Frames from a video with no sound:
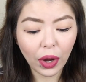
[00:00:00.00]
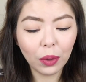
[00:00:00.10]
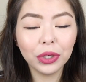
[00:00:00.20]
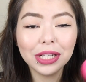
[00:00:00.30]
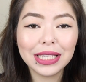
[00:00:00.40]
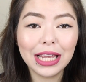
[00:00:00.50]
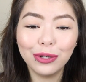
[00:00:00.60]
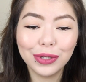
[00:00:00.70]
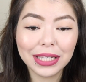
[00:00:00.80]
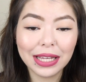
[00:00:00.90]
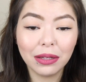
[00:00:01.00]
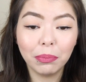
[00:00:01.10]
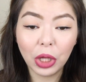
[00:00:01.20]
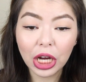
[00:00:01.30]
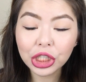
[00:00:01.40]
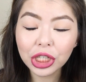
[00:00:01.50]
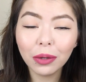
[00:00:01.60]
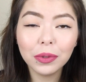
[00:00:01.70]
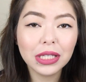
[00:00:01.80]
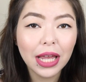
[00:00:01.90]
But I wouldn't say use this as a blush.
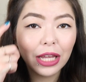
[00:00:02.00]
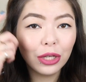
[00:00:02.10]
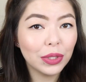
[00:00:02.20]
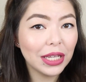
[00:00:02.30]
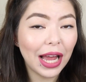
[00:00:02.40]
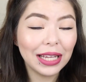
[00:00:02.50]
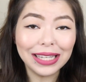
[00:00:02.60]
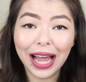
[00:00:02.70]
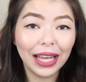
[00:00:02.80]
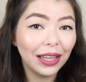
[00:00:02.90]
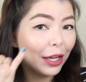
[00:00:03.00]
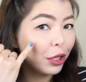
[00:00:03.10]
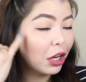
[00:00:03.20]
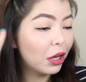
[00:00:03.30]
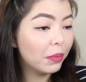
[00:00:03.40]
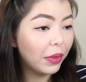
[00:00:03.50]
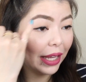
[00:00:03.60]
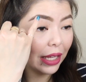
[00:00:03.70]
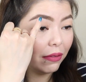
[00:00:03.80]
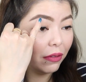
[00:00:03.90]
I would say use it as a highlighter,
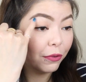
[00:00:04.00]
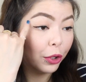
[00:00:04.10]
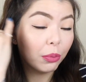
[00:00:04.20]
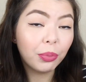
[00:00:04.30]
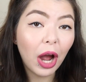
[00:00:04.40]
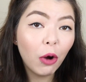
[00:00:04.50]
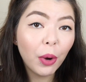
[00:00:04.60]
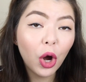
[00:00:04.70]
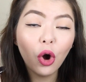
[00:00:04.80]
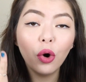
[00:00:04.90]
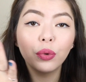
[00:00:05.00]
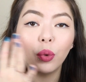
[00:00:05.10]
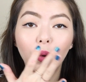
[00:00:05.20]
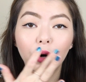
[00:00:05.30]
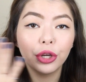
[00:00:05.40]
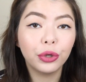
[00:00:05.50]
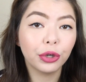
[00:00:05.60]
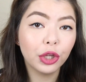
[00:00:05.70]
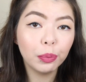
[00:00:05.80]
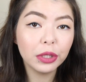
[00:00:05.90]
like even for your brow bone or
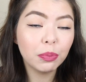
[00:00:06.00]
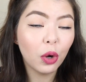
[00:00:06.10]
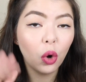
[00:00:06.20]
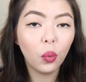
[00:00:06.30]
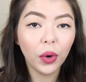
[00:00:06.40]
your cupid's bow,